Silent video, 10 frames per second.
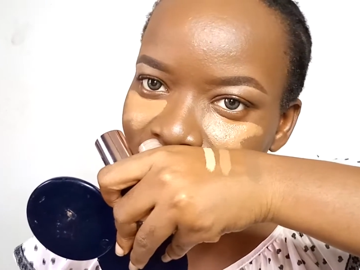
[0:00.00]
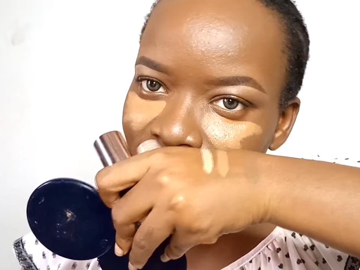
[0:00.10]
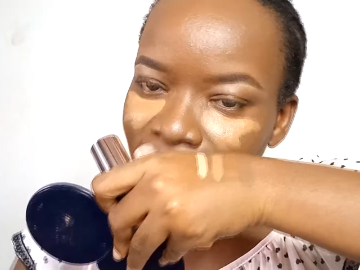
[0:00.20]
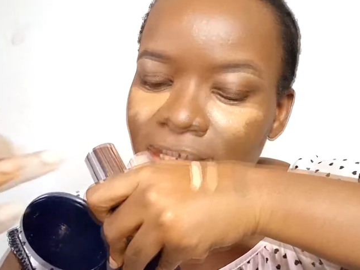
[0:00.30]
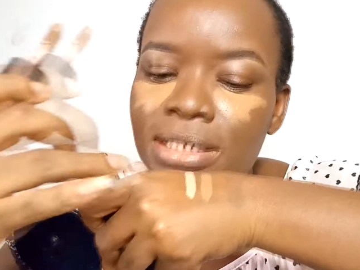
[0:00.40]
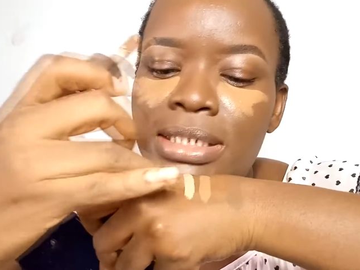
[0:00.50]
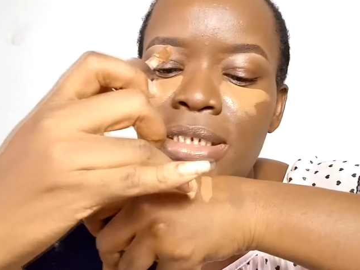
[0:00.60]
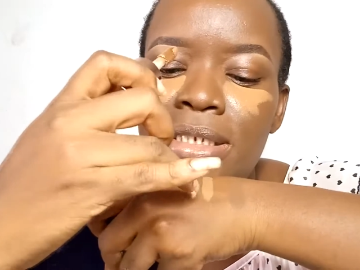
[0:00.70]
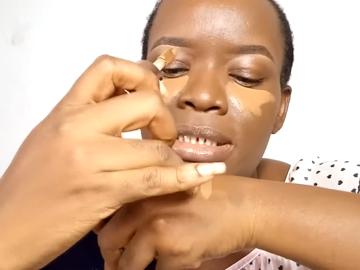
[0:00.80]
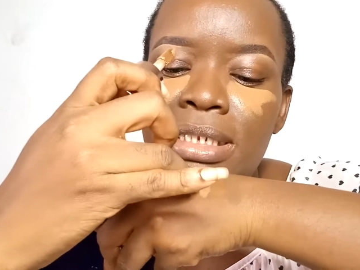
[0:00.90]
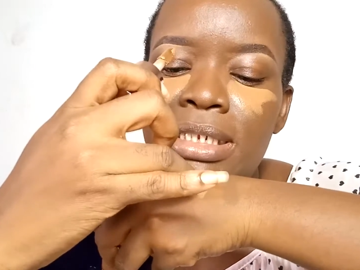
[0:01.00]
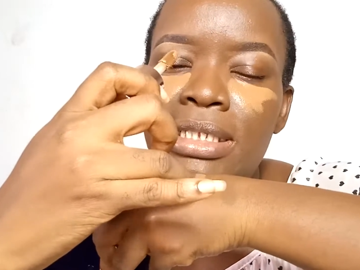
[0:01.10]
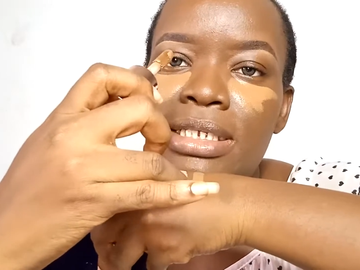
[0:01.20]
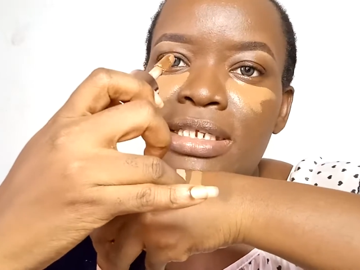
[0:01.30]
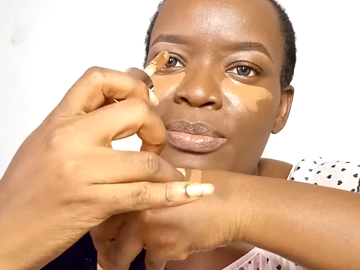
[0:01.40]
Like, this is the
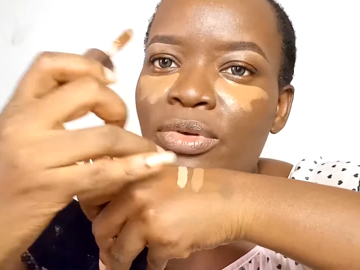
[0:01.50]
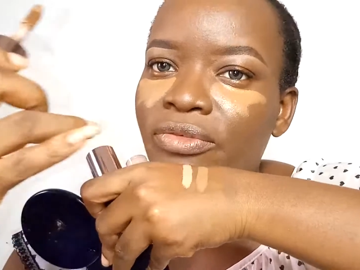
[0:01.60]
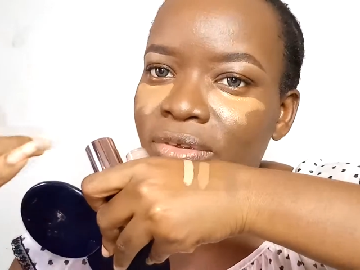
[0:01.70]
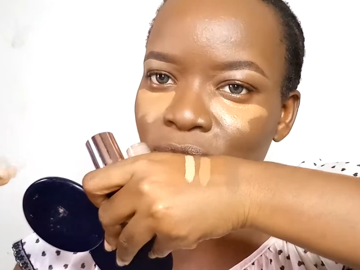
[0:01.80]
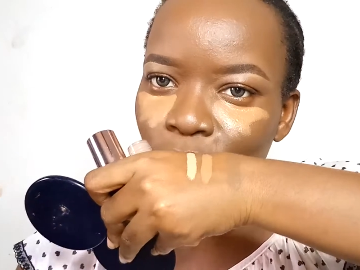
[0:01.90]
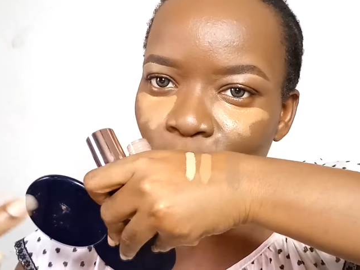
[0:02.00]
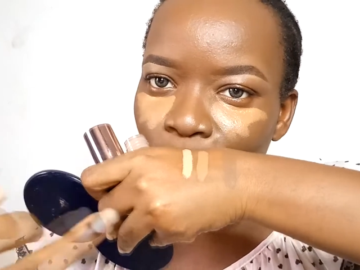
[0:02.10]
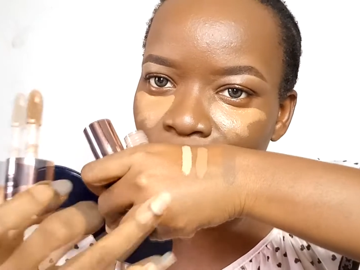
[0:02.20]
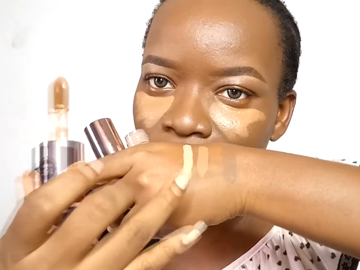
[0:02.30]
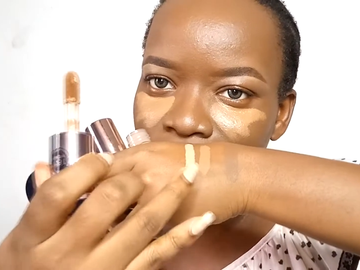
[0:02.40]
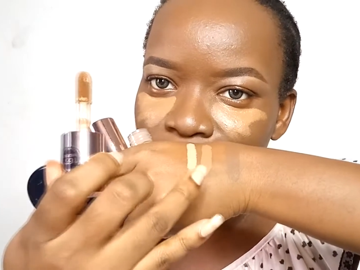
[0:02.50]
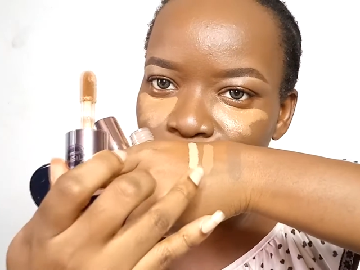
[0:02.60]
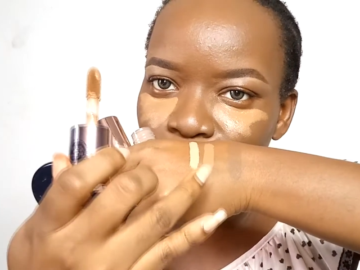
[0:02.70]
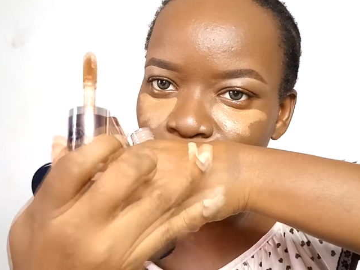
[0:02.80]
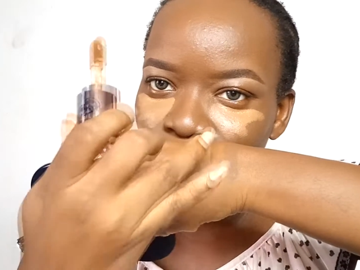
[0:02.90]
C13.5. So comparing
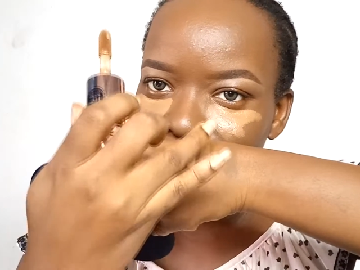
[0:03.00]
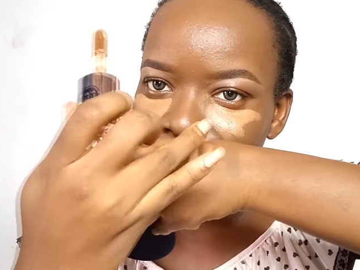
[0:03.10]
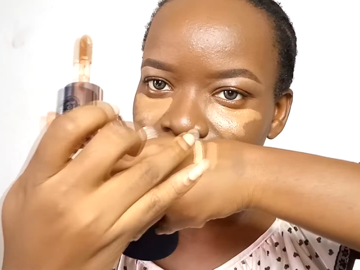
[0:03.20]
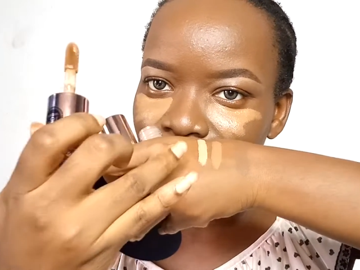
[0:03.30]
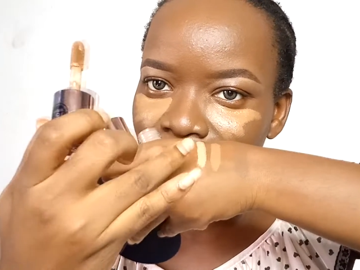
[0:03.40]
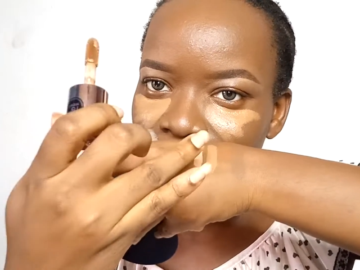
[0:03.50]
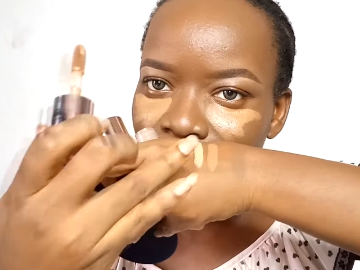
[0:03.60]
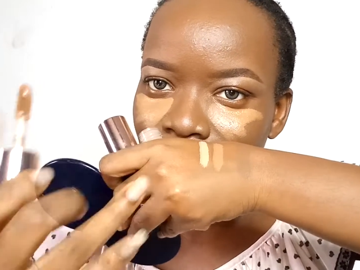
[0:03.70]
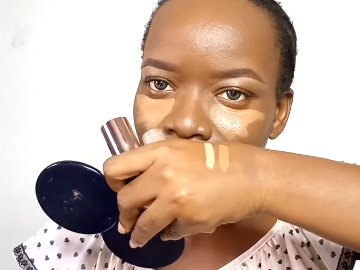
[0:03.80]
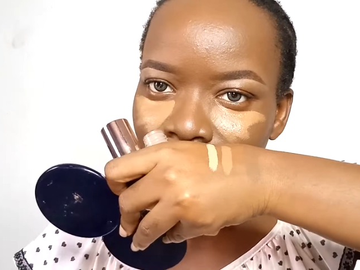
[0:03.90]
these two shades together,